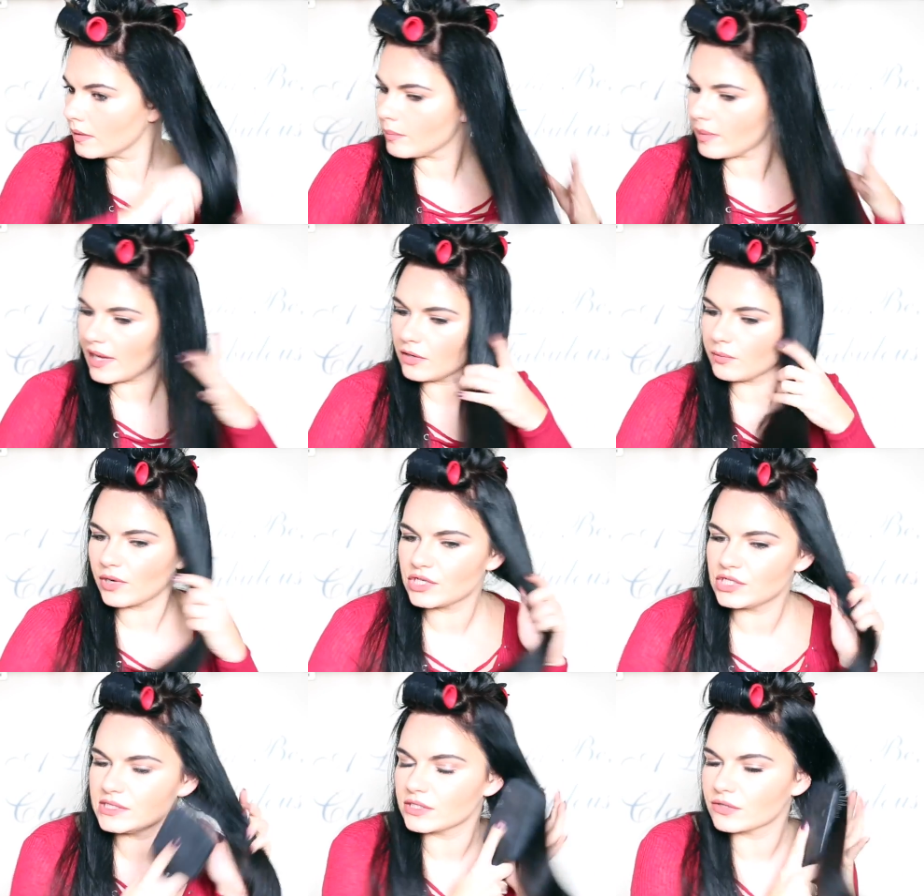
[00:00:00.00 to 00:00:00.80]
Paddle
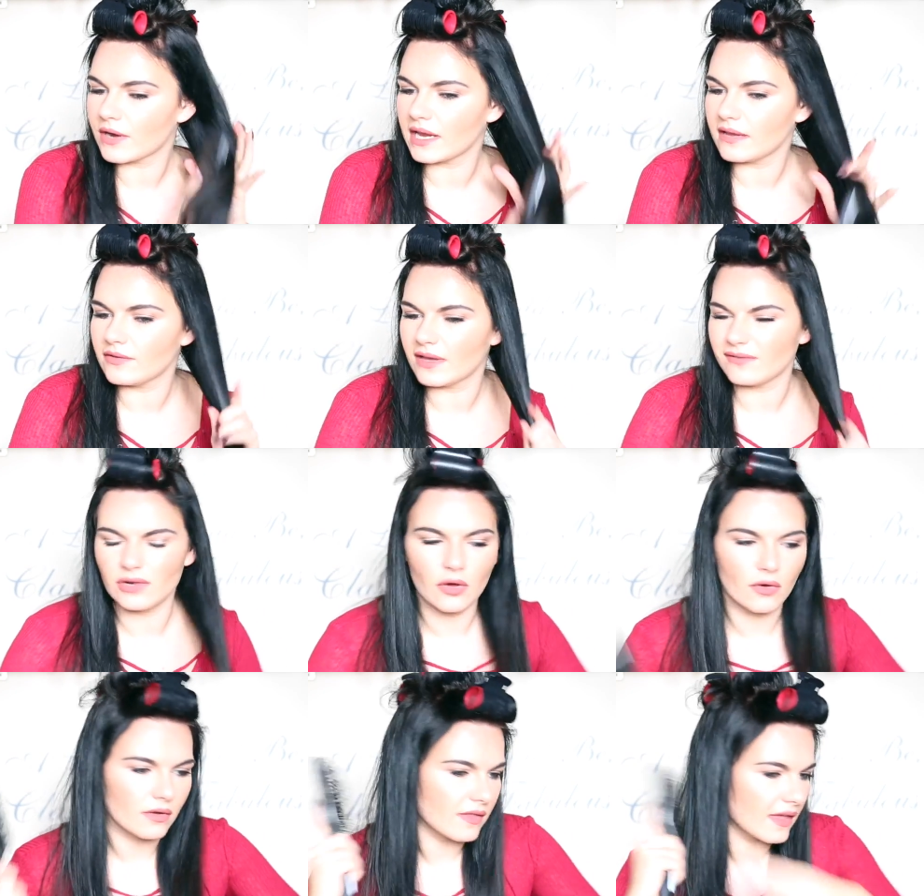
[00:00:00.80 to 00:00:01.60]
brushes are great if you have
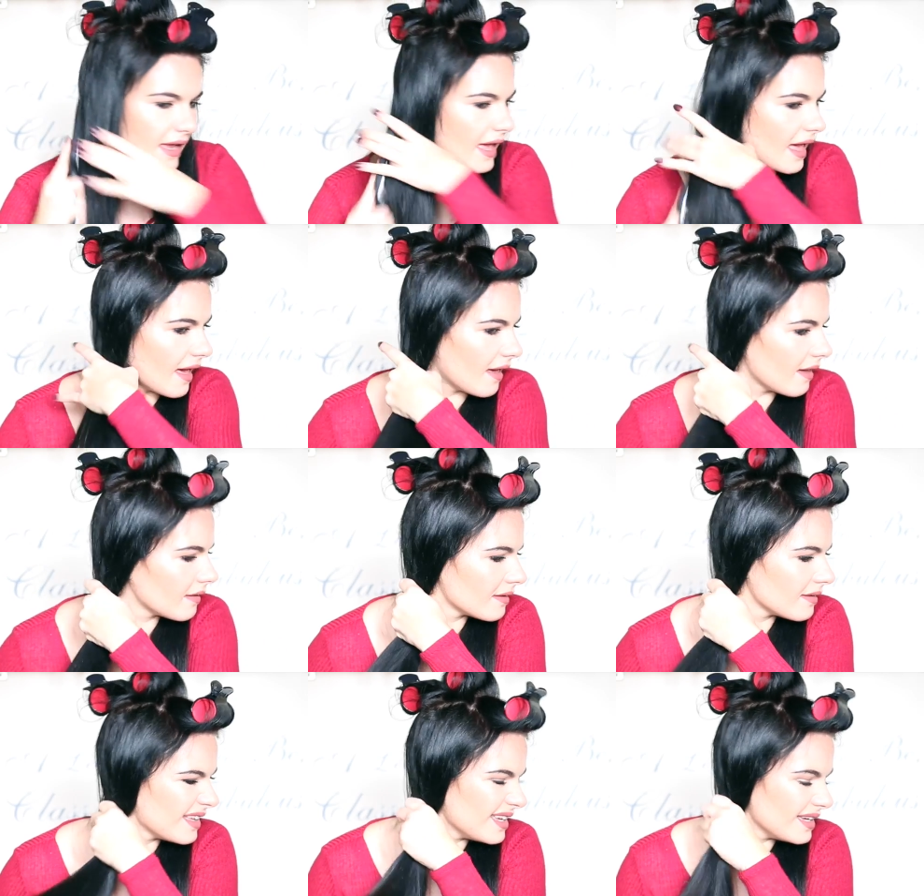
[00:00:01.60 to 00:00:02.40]
long, thick hair.
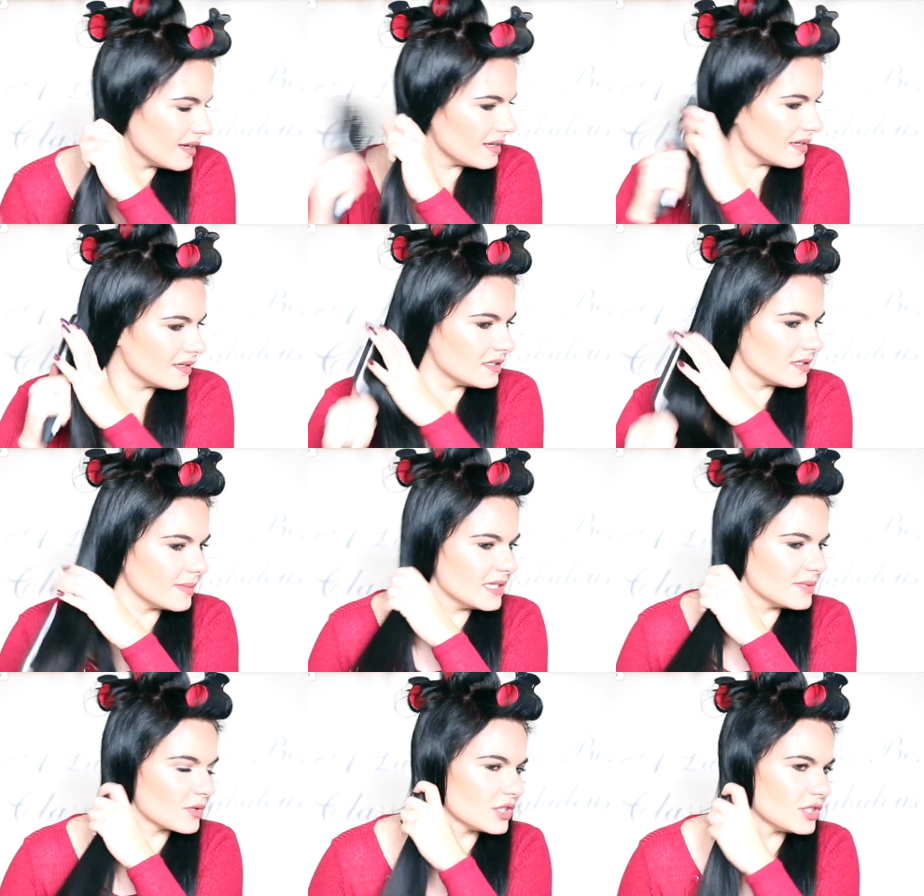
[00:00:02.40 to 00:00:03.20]
It just
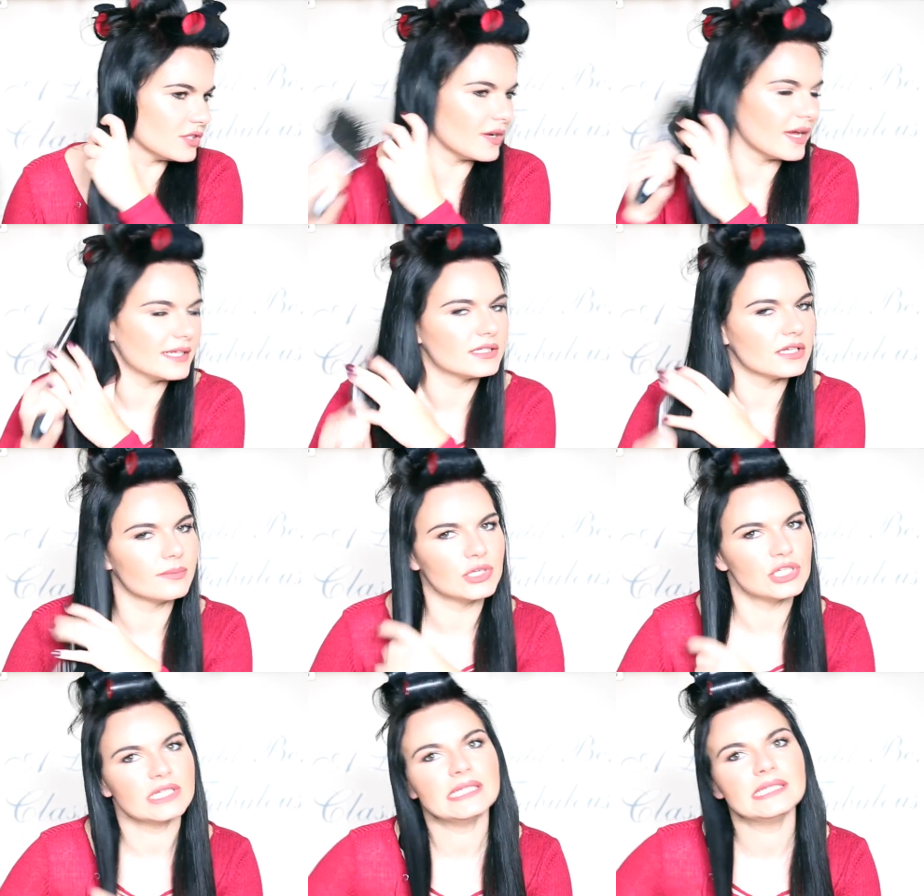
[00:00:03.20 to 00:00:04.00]
makes brushing your hair so
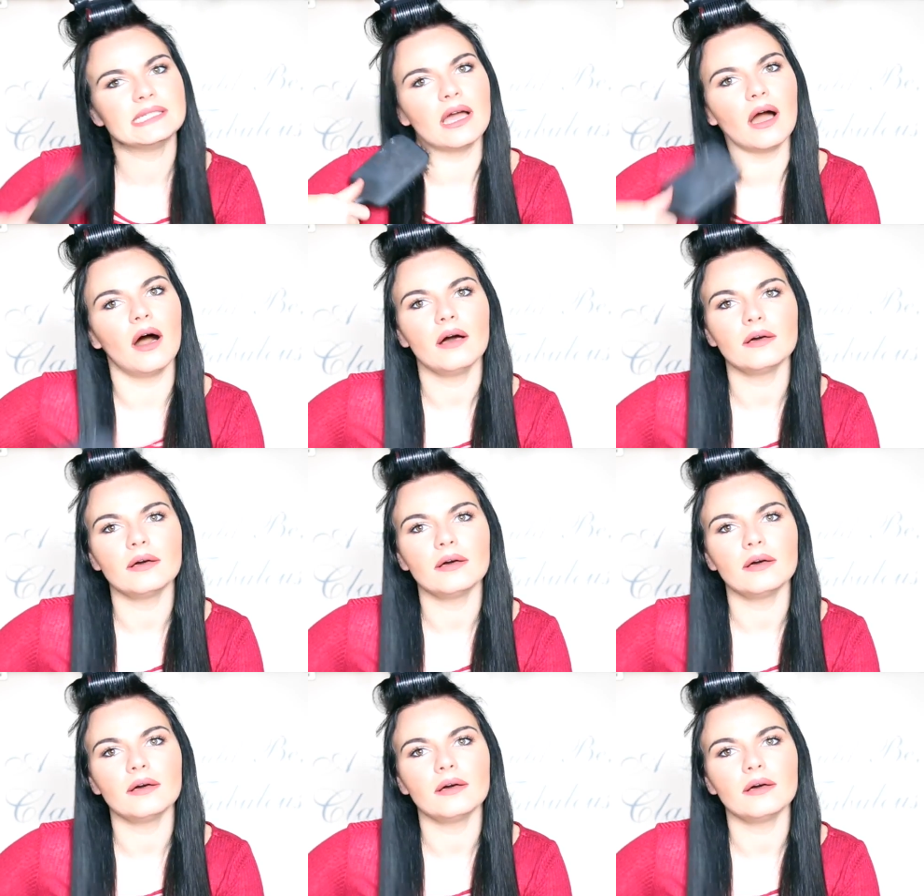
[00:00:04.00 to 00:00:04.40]
much easier.